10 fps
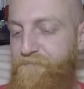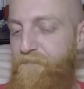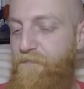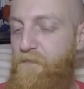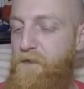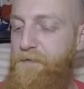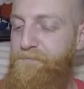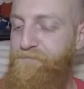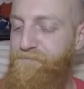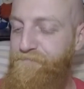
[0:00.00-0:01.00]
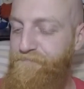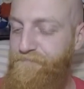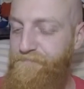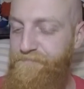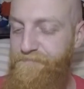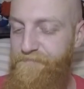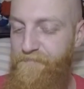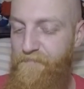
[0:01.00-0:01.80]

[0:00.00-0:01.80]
Nothing is said.